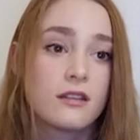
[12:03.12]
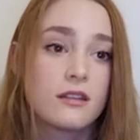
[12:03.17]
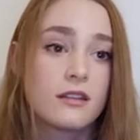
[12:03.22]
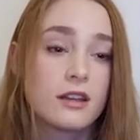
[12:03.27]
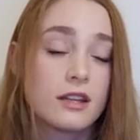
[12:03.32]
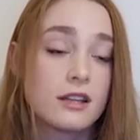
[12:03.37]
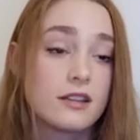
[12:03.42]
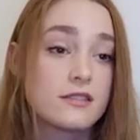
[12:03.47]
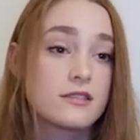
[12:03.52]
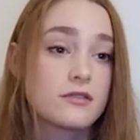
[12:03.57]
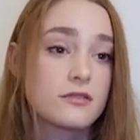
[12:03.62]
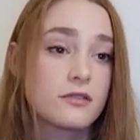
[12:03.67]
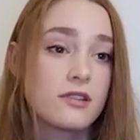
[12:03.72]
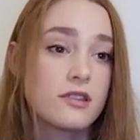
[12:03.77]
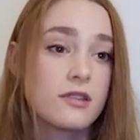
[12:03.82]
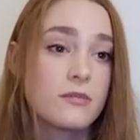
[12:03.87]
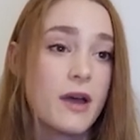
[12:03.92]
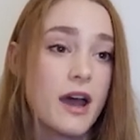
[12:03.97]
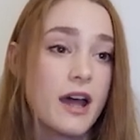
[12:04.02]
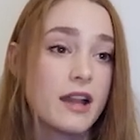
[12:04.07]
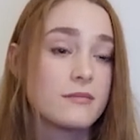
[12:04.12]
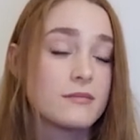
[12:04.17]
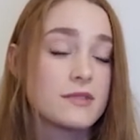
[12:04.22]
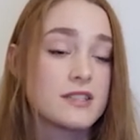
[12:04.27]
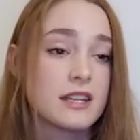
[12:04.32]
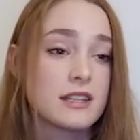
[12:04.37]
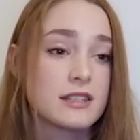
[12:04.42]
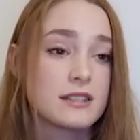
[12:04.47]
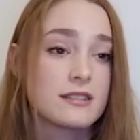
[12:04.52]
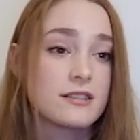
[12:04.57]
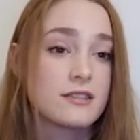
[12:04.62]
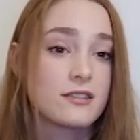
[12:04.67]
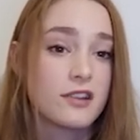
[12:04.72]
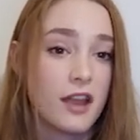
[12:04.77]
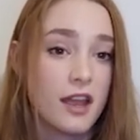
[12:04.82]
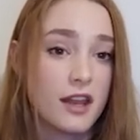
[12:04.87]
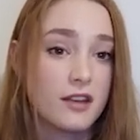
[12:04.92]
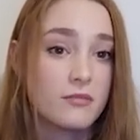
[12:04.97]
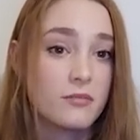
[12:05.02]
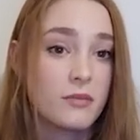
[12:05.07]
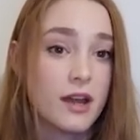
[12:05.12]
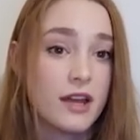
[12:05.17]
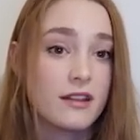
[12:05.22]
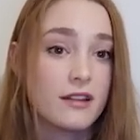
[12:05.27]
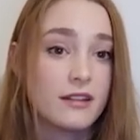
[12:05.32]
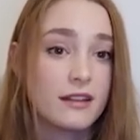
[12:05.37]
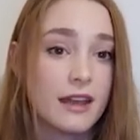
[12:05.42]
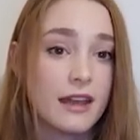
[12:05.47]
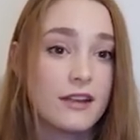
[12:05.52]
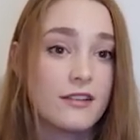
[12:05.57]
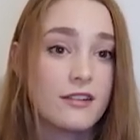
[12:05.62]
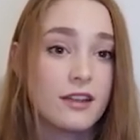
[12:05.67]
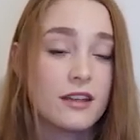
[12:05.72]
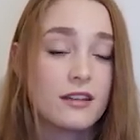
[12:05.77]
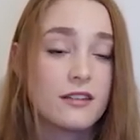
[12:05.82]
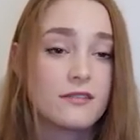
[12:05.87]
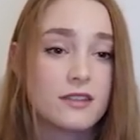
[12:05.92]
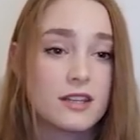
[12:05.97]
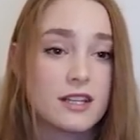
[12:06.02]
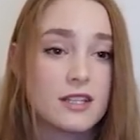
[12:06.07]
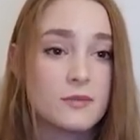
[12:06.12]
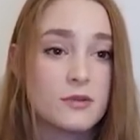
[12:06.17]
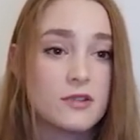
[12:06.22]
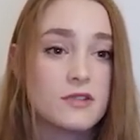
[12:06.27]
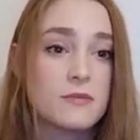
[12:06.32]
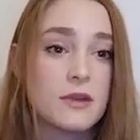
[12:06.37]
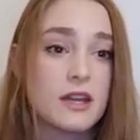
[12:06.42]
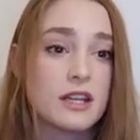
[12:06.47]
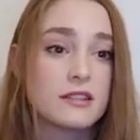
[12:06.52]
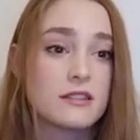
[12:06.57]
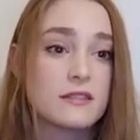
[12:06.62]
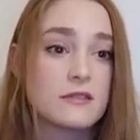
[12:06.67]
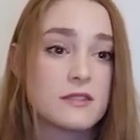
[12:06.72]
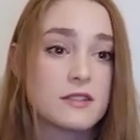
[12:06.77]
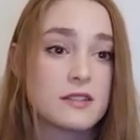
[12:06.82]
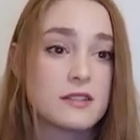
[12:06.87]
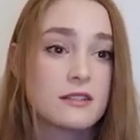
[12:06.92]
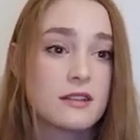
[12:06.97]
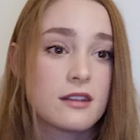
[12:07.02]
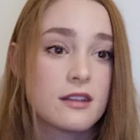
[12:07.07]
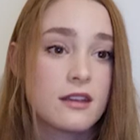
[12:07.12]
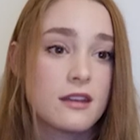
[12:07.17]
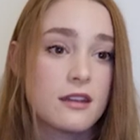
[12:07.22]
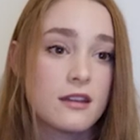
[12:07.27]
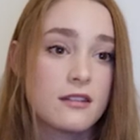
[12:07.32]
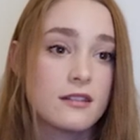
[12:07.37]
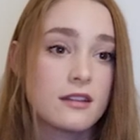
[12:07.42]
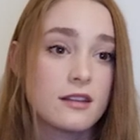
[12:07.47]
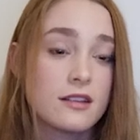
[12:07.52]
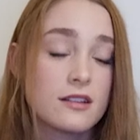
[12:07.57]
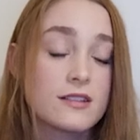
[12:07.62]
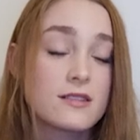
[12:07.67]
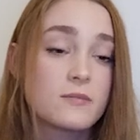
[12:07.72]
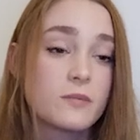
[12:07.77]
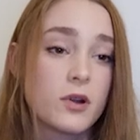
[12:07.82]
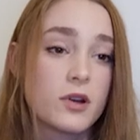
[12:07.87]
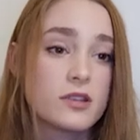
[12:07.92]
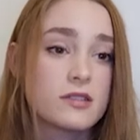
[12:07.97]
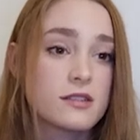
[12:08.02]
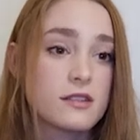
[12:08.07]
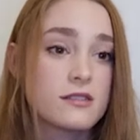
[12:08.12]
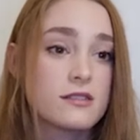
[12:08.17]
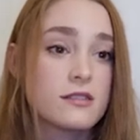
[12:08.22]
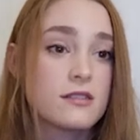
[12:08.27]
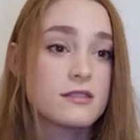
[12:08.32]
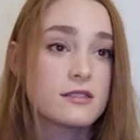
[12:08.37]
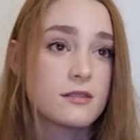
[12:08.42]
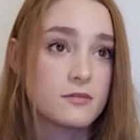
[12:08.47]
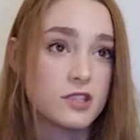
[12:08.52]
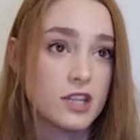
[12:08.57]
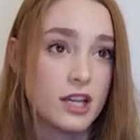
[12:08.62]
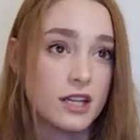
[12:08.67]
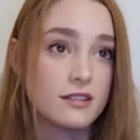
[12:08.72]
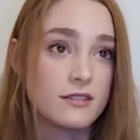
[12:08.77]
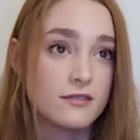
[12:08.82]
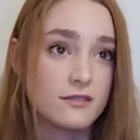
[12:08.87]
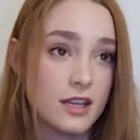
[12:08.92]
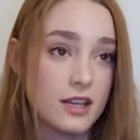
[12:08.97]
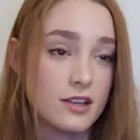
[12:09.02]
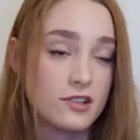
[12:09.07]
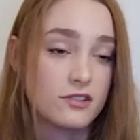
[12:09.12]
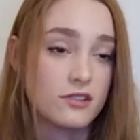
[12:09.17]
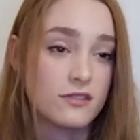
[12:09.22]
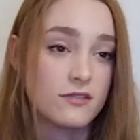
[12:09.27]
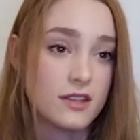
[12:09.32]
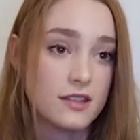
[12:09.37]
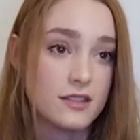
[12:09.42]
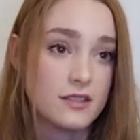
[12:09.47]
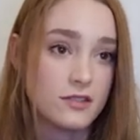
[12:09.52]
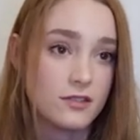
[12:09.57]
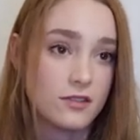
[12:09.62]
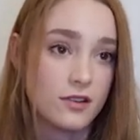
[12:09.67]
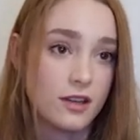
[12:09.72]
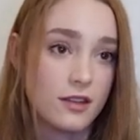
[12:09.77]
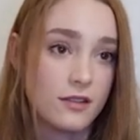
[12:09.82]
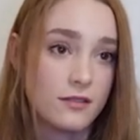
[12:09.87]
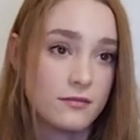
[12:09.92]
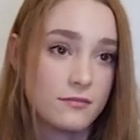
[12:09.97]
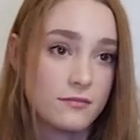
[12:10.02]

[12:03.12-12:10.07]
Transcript: It is through the palimpsest created by the layering of these perspectives that exposes the subjective nature of history.